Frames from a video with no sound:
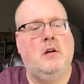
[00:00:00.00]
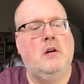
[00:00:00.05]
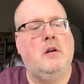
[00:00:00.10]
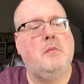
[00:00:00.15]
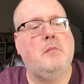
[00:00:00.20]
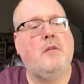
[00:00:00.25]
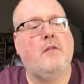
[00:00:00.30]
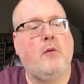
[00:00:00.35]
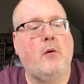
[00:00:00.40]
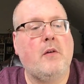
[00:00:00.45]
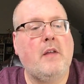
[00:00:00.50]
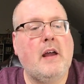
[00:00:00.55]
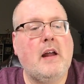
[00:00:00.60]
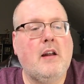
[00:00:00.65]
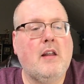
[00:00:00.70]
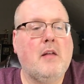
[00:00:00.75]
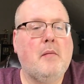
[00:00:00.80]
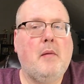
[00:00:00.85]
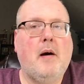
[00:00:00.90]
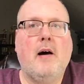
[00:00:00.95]
before the end
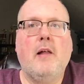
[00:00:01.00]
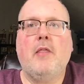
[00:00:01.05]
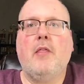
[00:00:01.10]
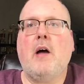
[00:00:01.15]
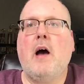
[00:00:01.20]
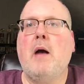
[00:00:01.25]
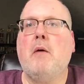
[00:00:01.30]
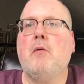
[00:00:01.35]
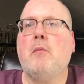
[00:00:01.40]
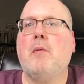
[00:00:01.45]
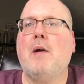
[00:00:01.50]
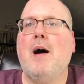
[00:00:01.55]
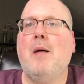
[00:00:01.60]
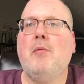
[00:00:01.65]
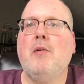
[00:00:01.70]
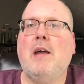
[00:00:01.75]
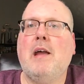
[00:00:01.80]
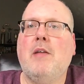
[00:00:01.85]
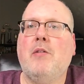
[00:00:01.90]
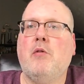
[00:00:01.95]
of the month. I will
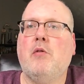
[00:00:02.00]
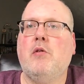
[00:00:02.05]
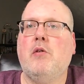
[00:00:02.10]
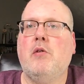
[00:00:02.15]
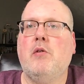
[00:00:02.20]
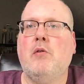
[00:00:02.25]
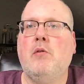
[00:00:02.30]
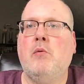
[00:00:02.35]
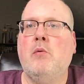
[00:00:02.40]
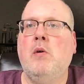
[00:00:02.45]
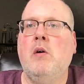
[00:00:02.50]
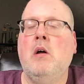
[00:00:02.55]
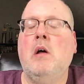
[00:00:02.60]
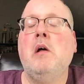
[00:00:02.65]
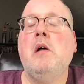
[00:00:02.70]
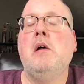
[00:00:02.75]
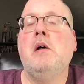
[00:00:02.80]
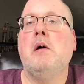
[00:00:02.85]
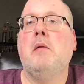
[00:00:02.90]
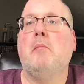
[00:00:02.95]
probably either do
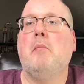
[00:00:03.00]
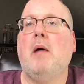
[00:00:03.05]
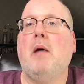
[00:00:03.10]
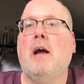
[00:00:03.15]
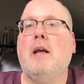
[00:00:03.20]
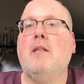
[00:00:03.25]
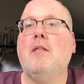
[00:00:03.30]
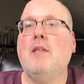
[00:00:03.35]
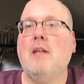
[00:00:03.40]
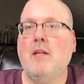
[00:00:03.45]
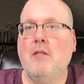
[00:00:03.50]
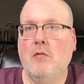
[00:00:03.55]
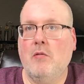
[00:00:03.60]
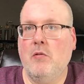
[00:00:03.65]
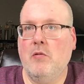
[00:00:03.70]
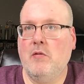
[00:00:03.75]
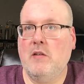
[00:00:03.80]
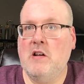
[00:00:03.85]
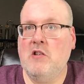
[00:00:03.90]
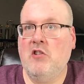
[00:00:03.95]
my seasonal
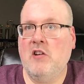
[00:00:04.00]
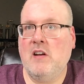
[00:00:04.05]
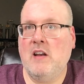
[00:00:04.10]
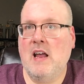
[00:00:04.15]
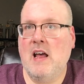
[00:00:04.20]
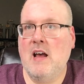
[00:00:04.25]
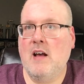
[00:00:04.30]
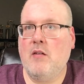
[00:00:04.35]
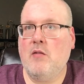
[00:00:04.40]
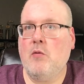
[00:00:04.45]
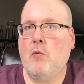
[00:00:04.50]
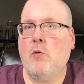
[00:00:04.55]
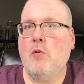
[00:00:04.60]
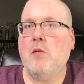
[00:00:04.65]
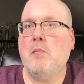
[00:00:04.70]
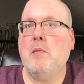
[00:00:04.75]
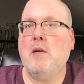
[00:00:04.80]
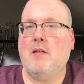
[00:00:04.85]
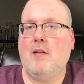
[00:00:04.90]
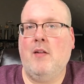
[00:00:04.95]
stitching next or the
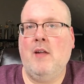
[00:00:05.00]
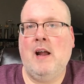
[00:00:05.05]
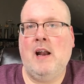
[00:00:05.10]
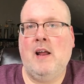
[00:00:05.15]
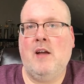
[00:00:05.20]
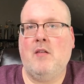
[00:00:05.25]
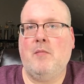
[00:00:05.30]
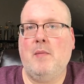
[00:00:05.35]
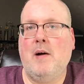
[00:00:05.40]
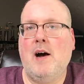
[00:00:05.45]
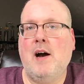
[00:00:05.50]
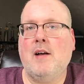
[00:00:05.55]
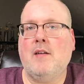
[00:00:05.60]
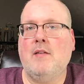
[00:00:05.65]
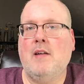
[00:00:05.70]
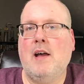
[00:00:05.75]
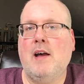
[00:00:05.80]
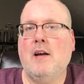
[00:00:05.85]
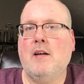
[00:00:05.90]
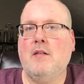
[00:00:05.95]
miscellaneous box
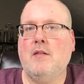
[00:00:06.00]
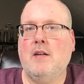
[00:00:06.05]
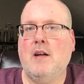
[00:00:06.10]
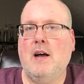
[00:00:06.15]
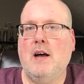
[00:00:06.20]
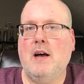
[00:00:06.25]
next.